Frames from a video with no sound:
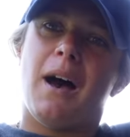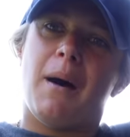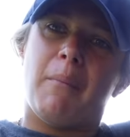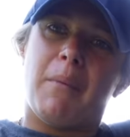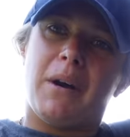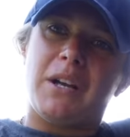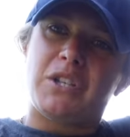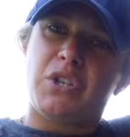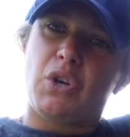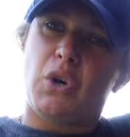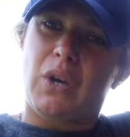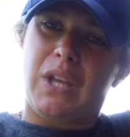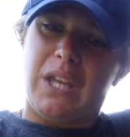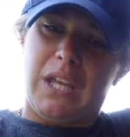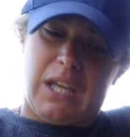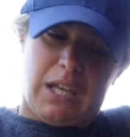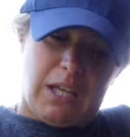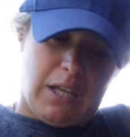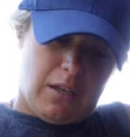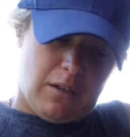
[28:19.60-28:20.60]
My
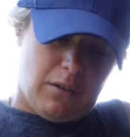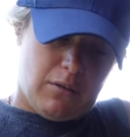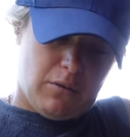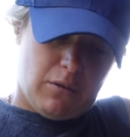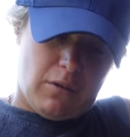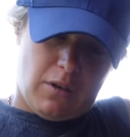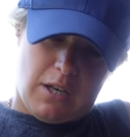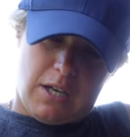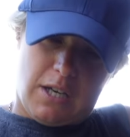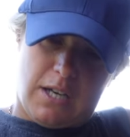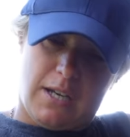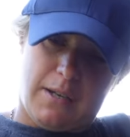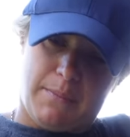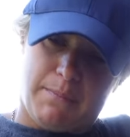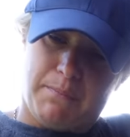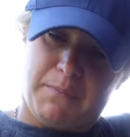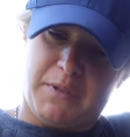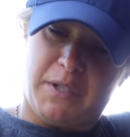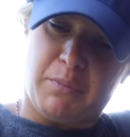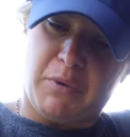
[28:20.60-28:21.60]
Toggy
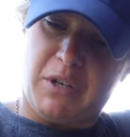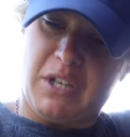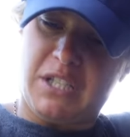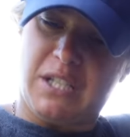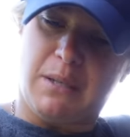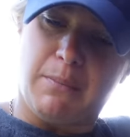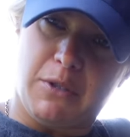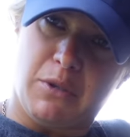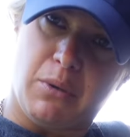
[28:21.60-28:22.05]
spring summer